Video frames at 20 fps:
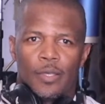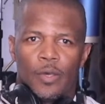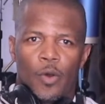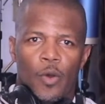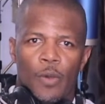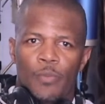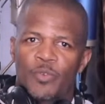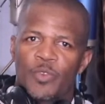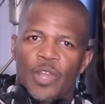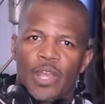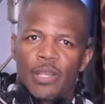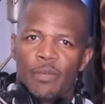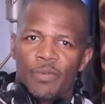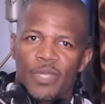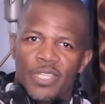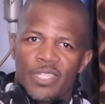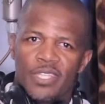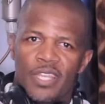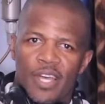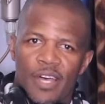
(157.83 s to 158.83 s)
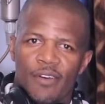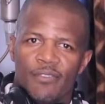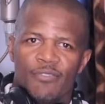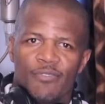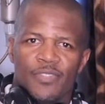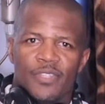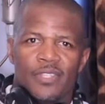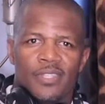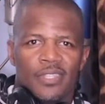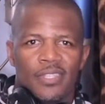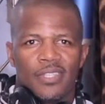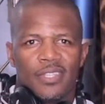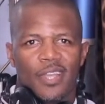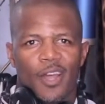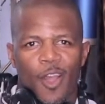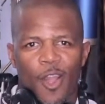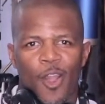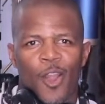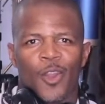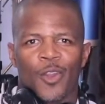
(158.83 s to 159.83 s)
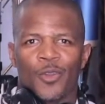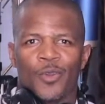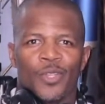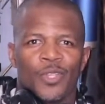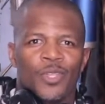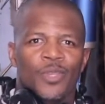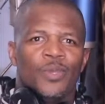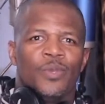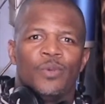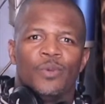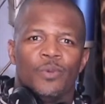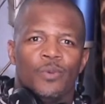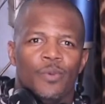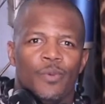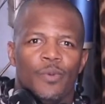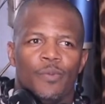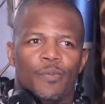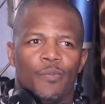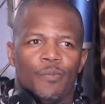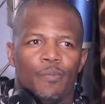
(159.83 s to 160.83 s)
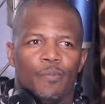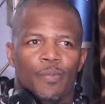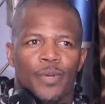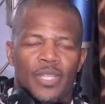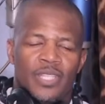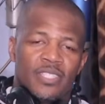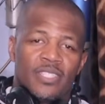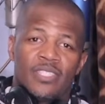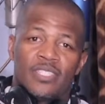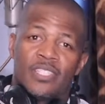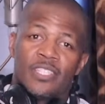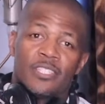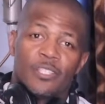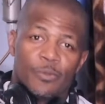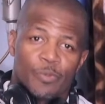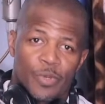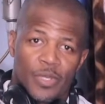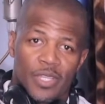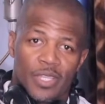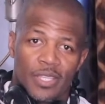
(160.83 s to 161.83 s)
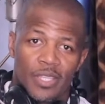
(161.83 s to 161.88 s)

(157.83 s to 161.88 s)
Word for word: oh, I'm trying to be tough and hard on you, but it's the discipline.